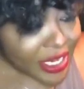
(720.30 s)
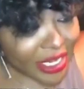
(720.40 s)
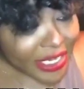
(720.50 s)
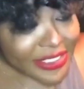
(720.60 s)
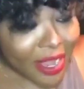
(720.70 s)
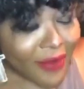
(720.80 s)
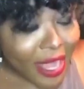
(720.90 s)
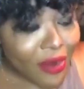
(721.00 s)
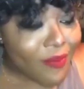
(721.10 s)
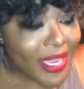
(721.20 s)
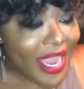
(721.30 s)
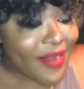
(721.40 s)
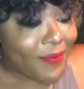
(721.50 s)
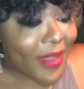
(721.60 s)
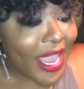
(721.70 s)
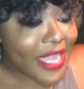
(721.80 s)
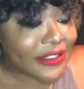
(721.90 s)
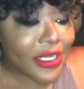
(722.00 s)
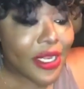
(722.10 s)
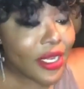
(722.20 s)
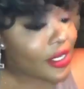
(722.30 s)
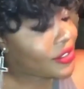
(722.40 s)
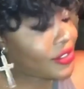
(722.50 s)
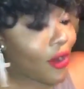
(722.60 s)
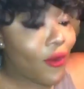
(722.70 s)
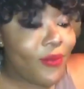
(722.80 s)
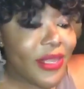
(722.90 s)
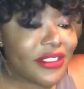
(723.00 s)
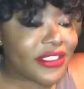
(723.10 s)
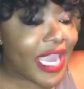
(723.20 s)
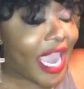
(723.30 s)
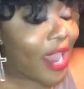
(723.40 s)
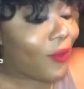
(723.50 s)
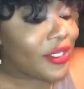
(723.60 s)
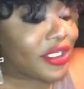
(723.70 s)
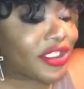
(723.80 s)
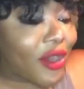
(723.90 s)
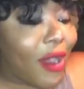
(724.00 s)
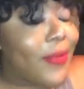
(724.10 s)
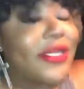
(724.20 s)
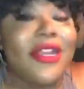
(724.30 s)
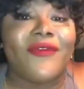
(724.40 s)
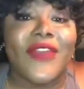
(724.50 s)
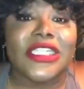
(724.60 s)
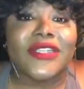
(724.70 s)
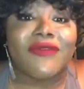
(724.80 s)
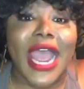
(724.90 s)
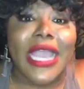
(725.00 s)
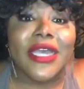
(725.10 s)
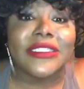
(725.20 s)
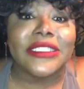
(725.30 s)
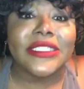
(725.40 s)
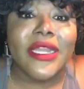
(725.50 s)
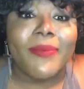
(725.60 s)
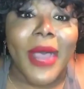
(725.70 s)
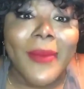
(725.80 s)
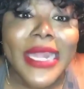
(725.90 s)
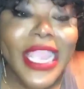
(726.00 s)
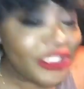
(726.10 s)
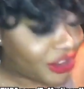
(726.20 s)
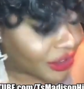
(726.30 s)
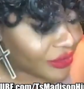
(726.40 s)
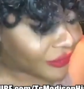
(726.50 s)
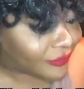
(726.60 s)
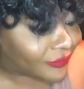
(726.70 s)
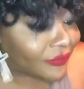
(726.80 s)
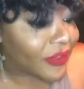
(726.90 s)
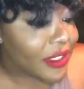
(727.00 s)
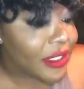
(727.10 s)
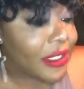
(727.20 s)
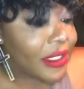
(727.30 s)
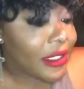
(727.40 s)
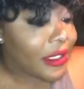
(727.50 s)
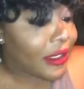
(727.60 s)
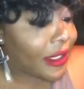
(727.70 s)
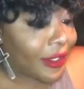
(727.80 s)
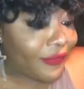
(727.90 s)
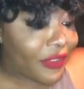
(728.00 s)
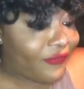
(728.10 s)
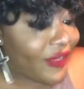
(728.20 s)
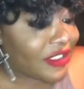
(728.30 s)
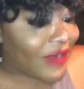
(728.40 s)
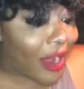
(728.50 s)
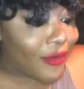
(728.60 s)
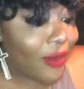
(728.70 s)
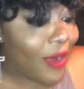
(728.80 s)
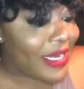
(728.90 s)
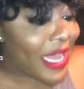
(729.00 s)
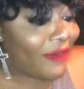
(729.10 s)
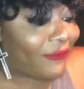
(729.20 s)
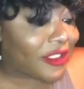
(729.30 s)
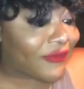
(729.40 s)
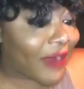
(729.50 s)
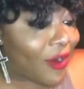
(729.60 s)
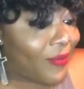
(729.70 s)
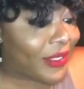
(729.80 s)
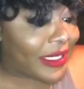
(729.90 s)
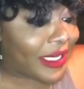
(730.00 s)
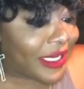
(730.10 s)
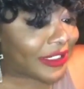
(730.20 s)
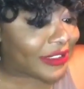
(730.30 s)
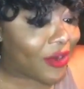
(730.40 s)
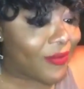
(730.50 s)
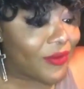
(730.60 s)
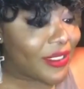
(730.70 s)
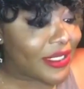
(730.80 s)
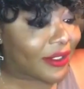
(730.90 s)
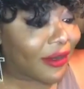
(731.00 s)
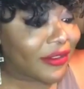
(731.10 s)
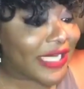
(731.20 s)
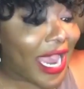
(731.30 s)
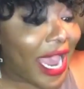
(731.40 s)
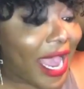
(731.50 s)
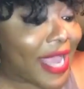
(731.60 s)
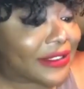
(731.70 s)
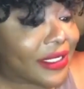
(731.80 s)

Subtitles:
and y'all got on man pants, don't be scared when you show up to the fish fry because it's an abomination. Of the fish fry. I don't know what day the fish fry going to be. It's going to be when you close your eyes.